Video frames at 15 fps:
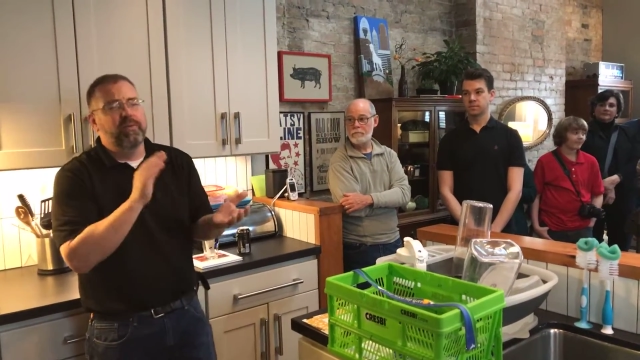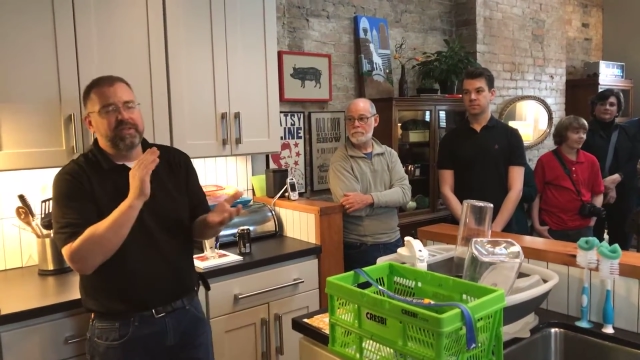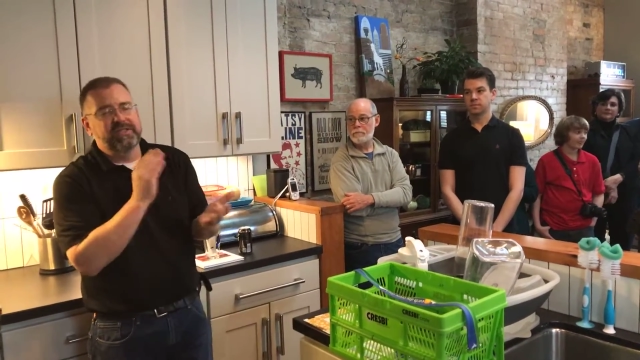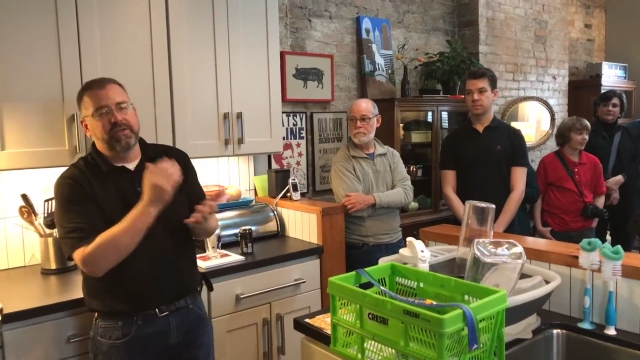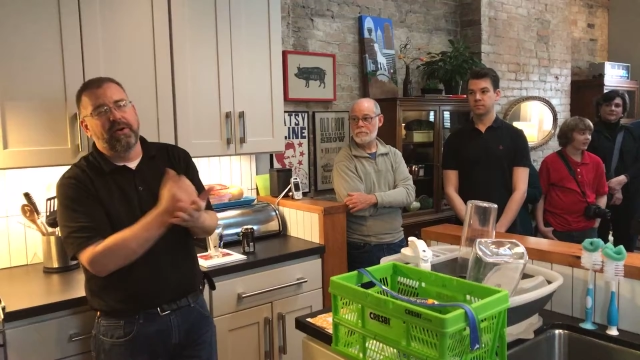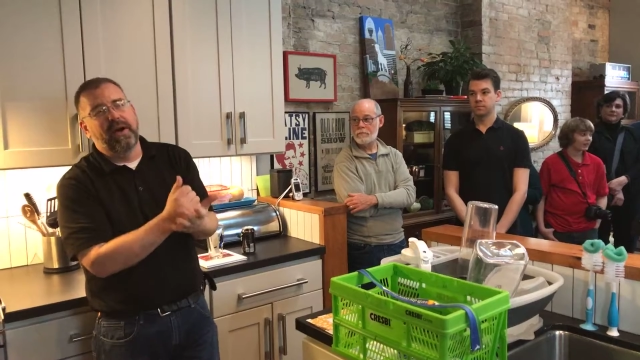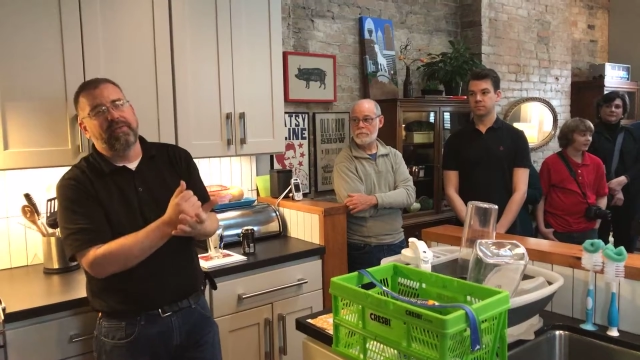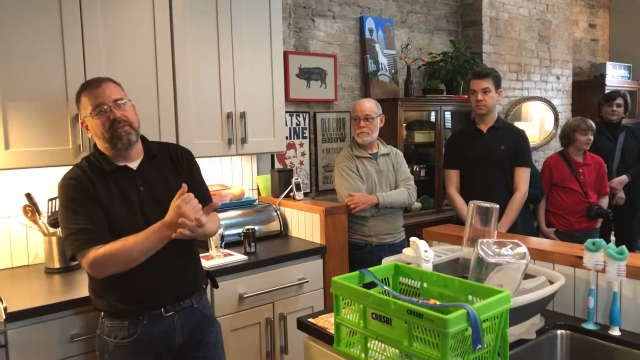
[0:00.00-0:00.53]
we
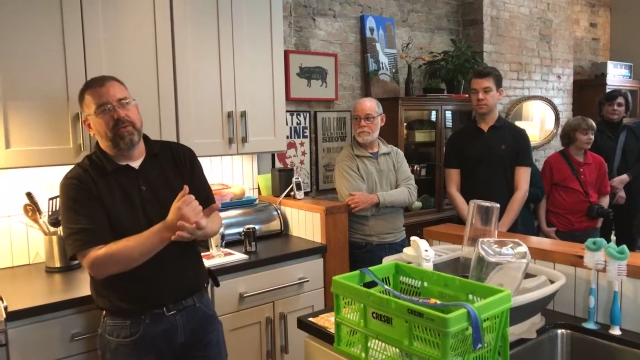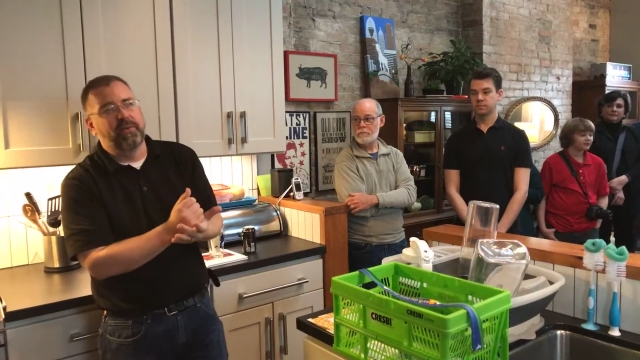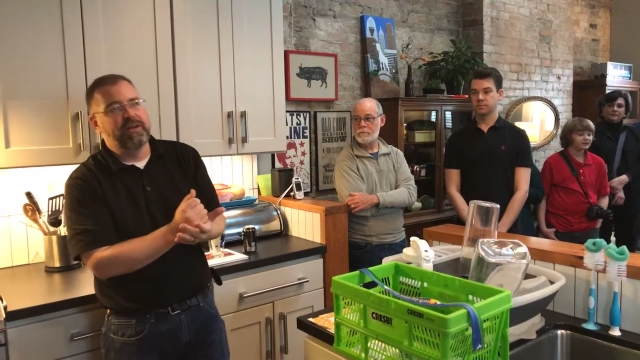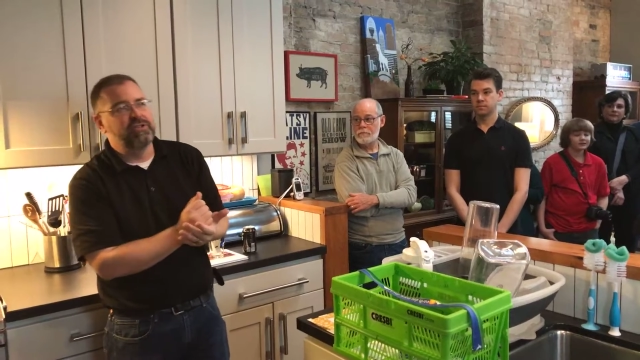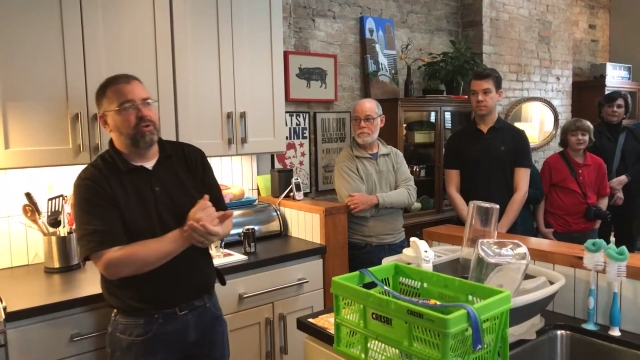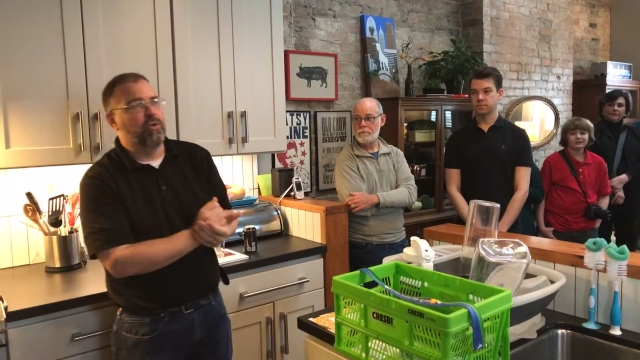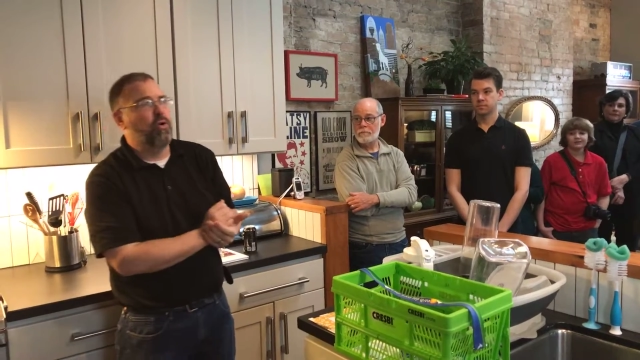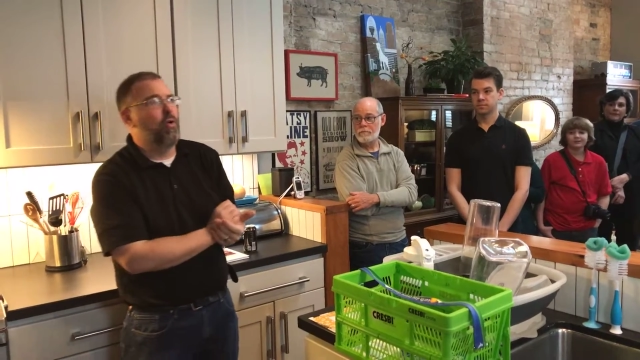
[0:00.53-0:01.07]
still have the
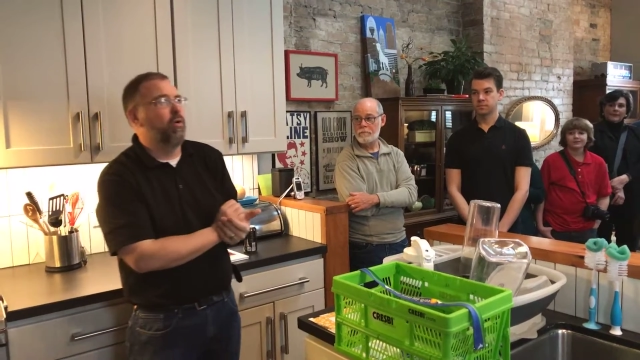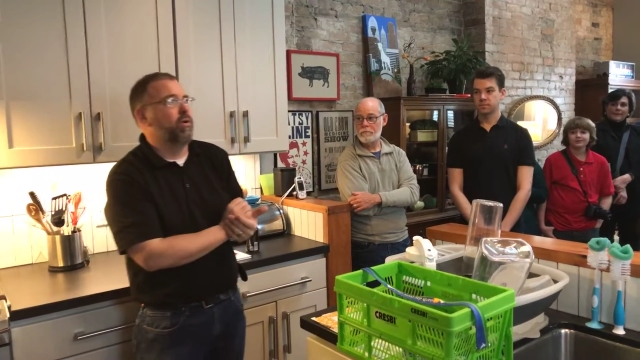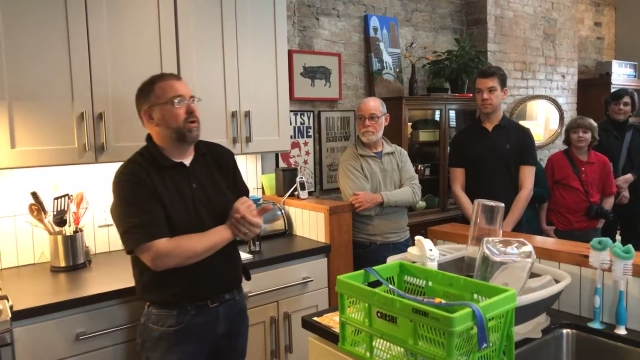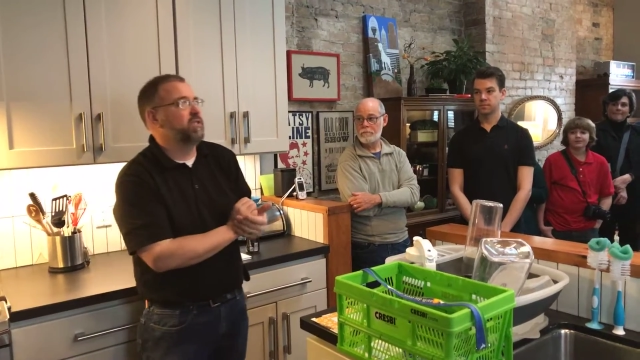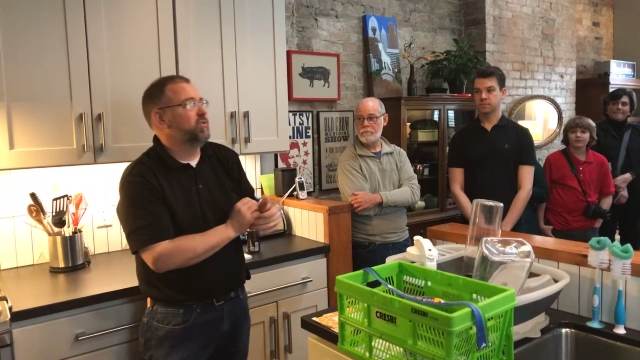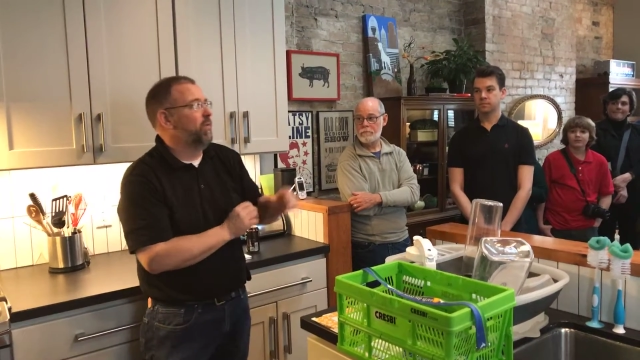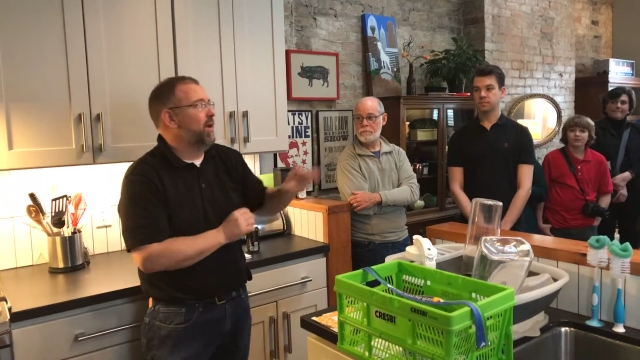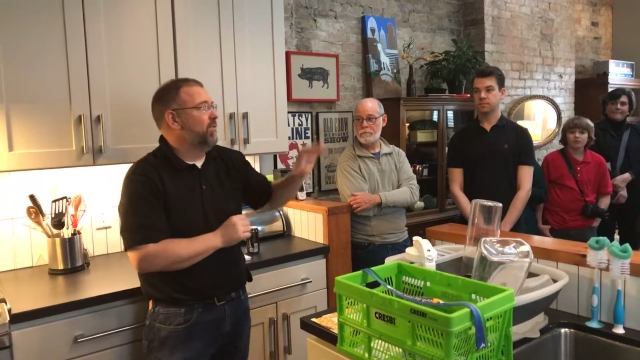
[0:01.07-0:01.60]
original
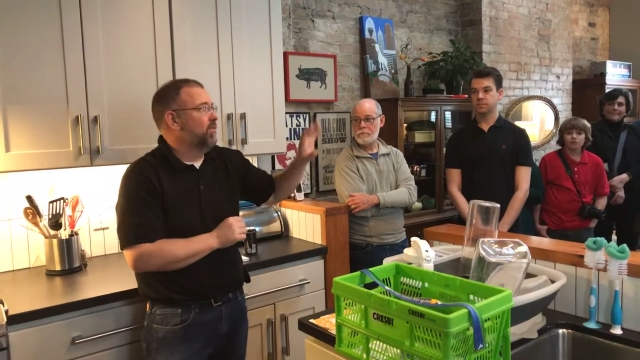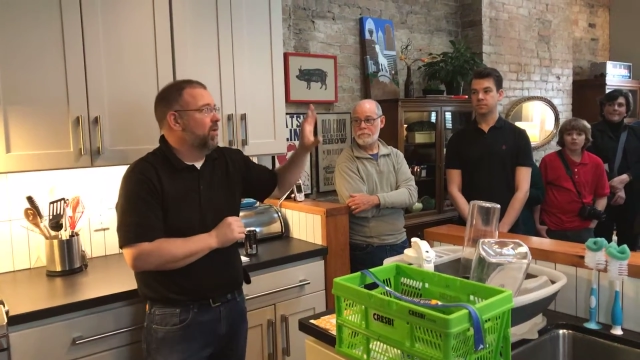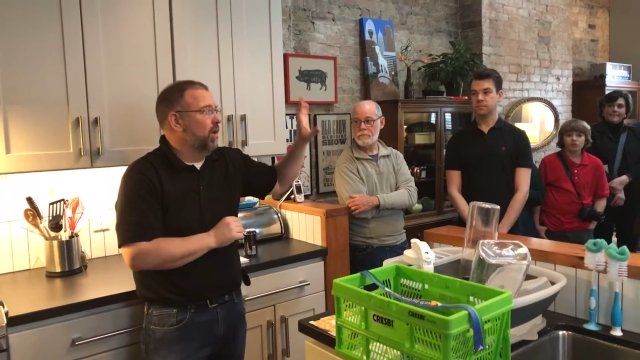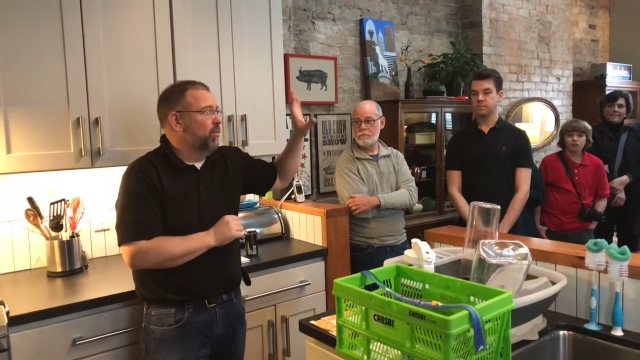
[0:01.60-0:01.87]
cornice. We have